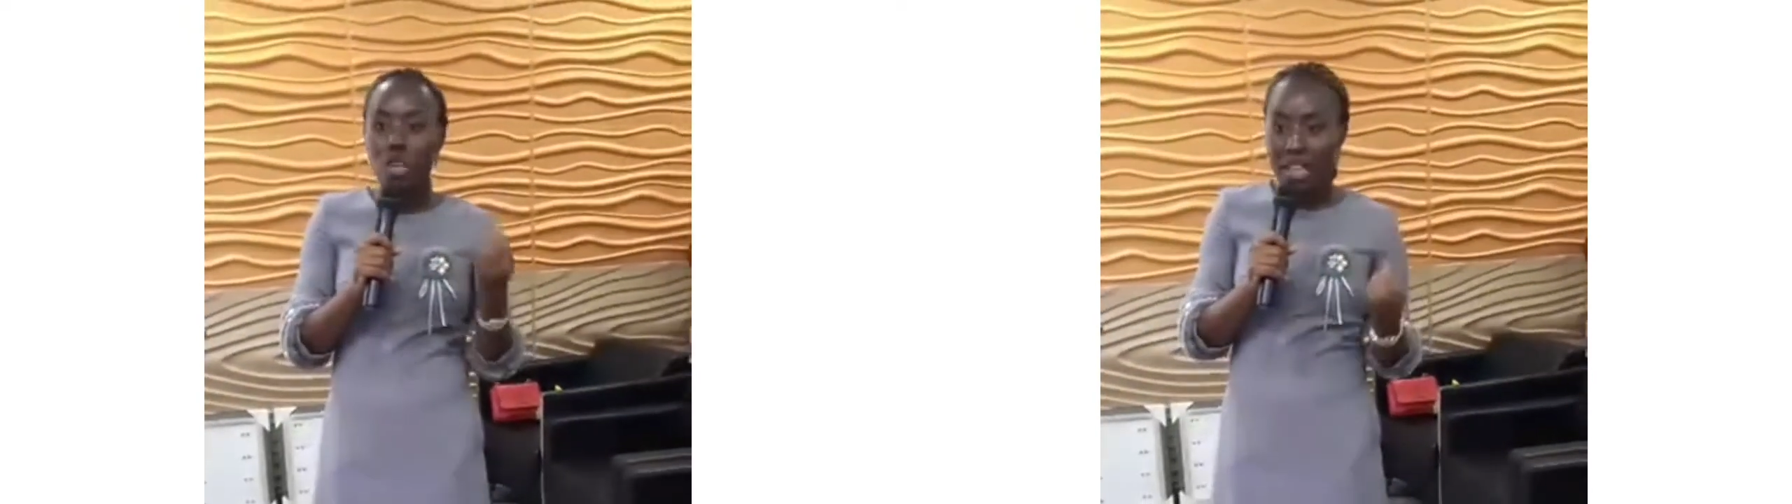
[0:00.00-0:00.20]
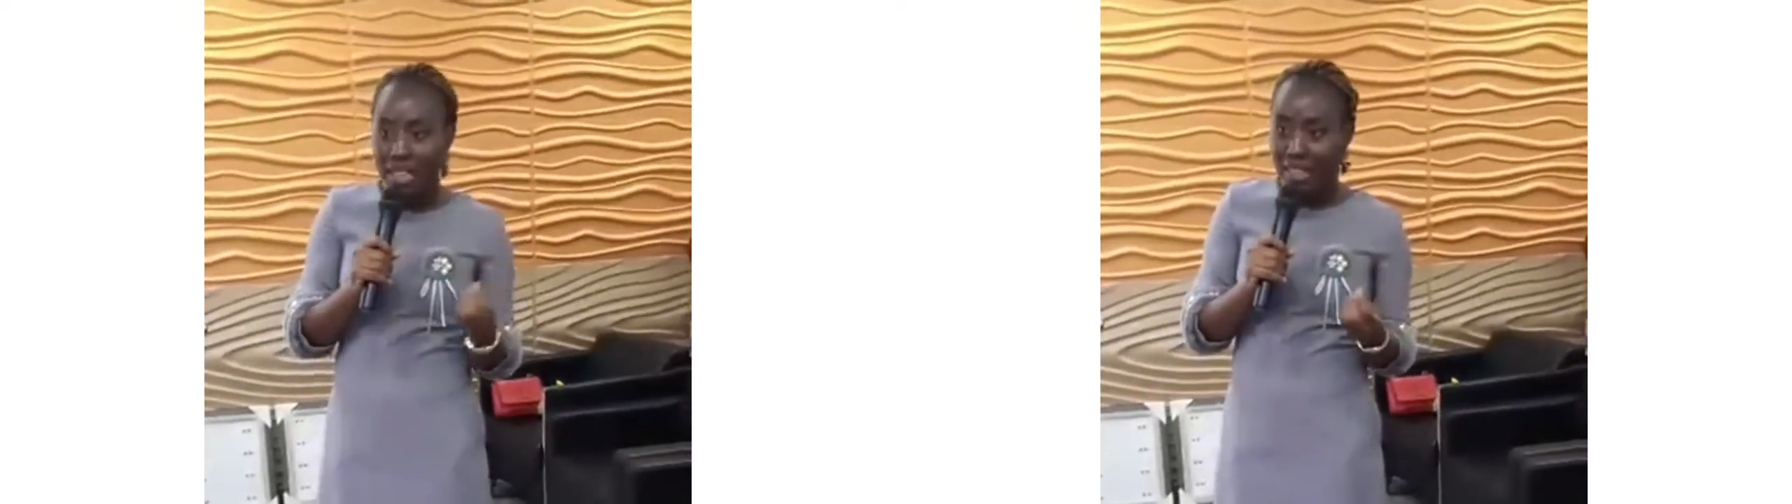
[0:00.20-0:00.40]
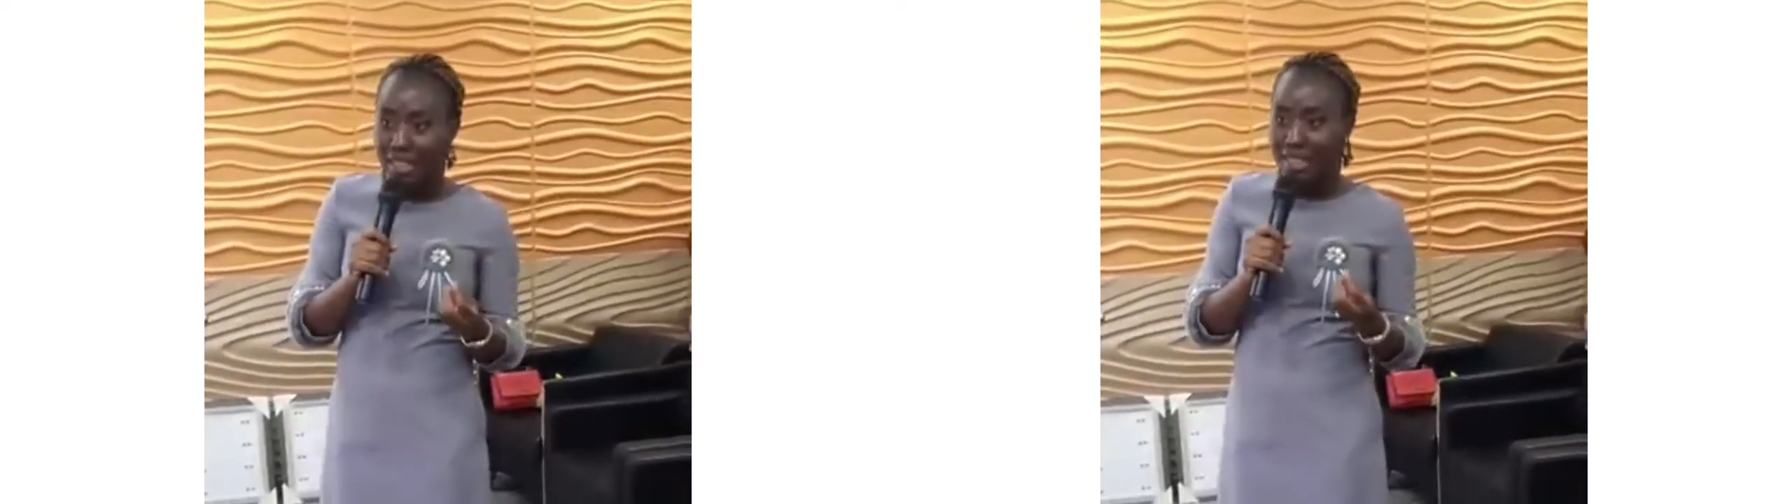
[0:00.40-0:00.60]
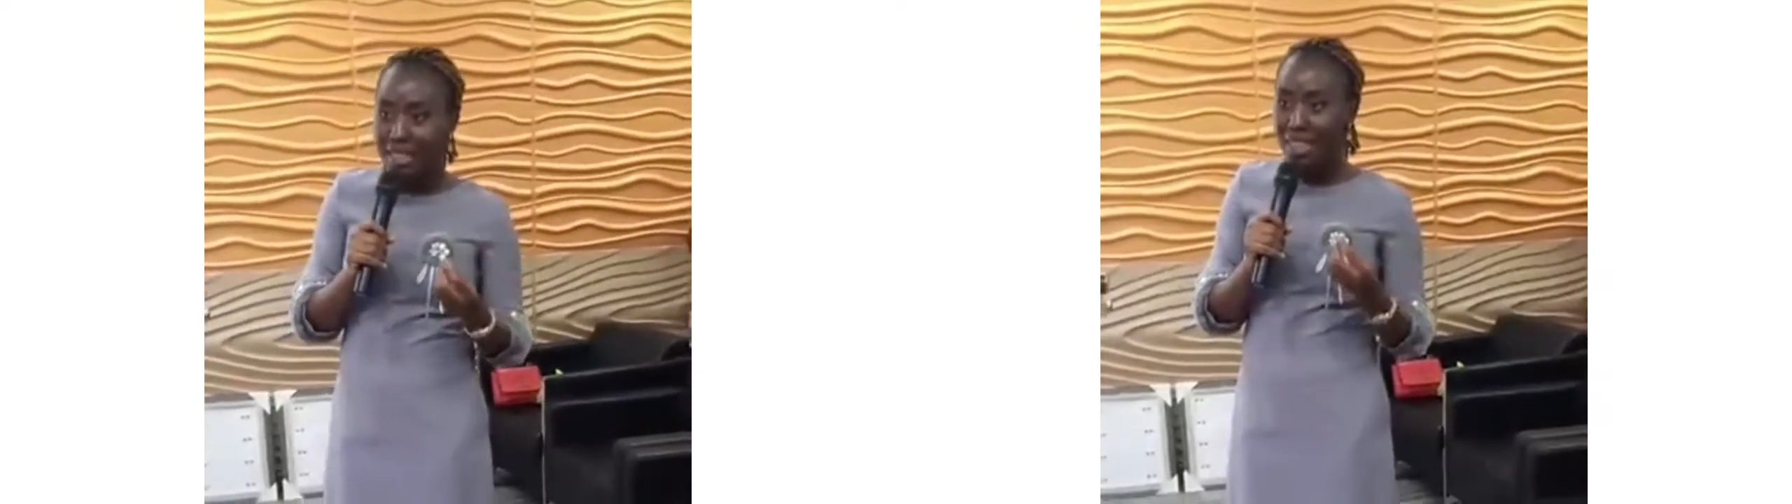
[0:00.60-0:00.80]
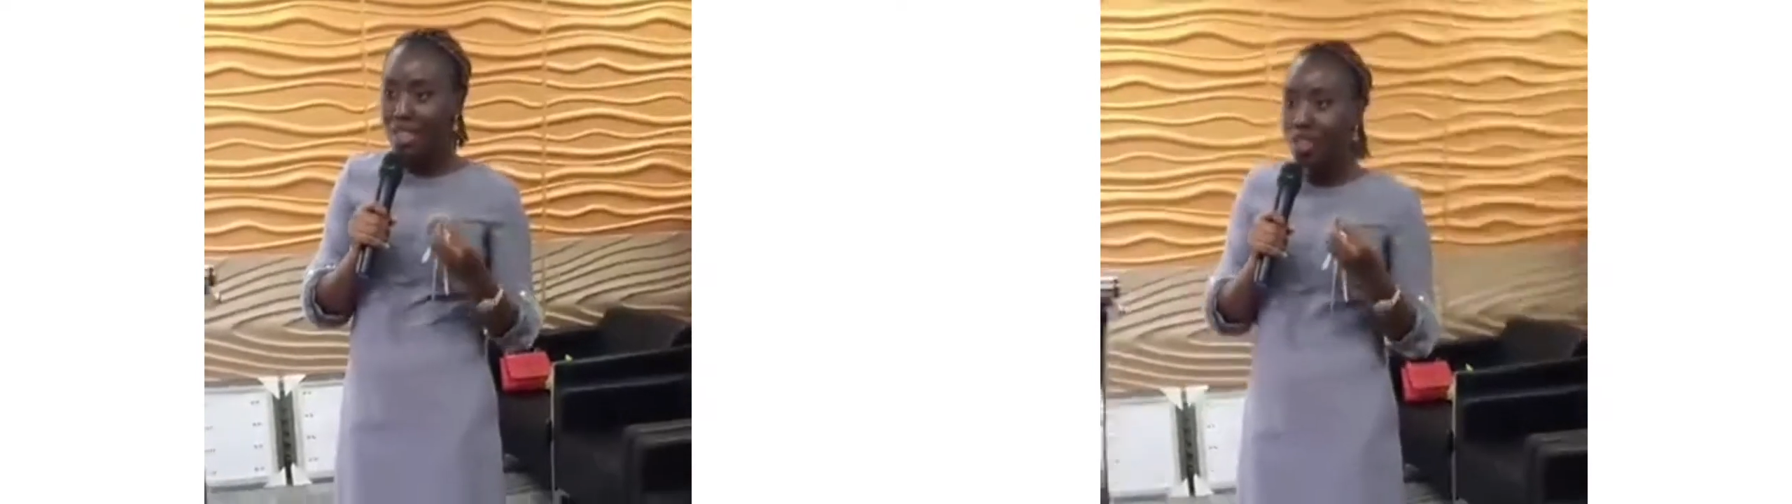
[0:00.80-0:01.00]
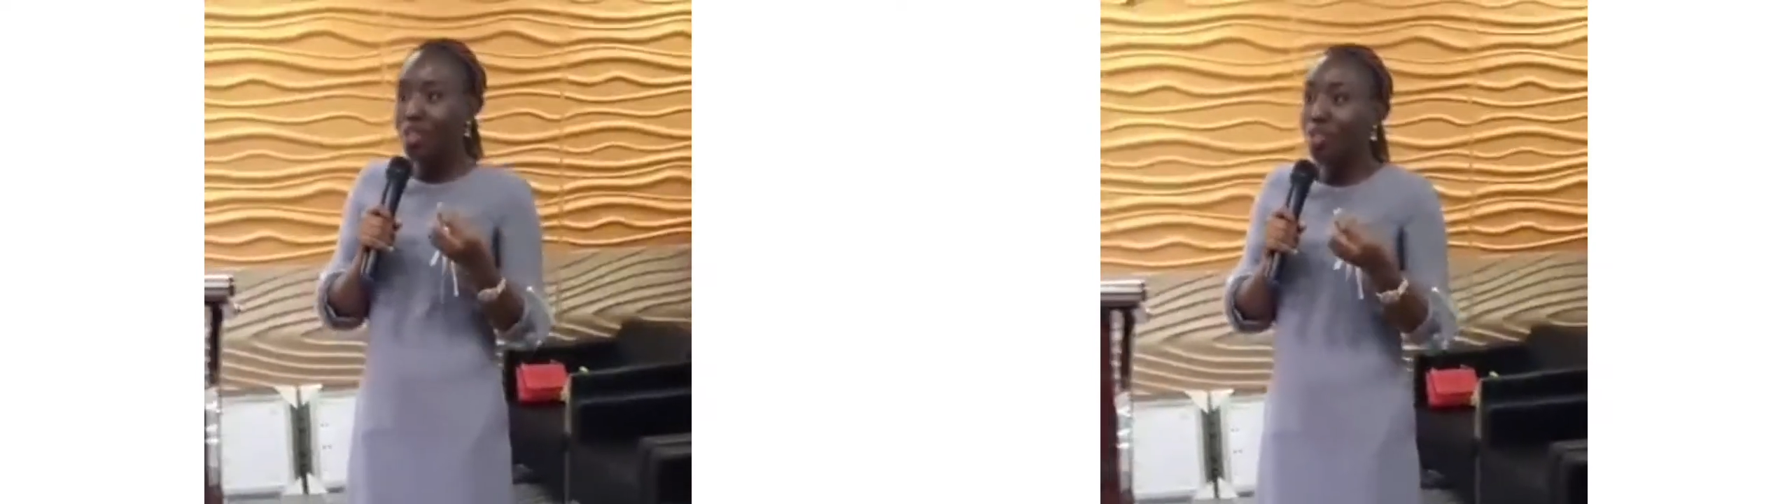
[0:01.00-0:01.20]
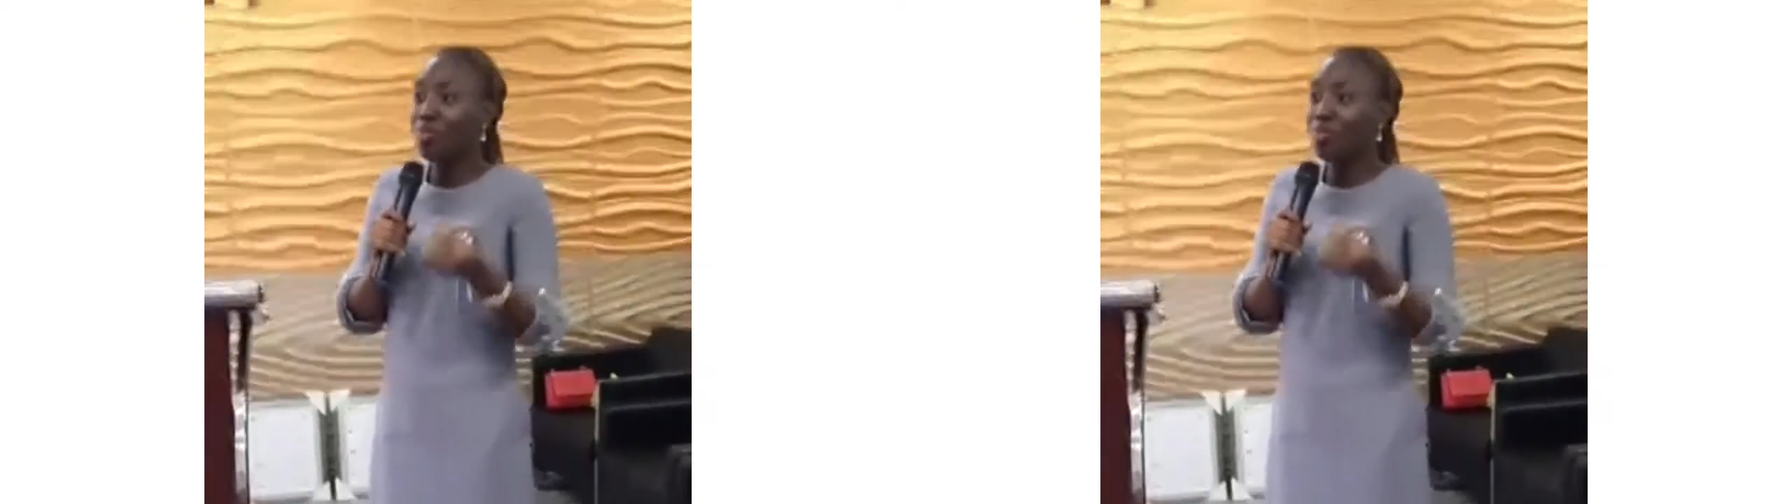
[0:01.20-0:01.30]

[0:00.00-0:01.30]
we show is that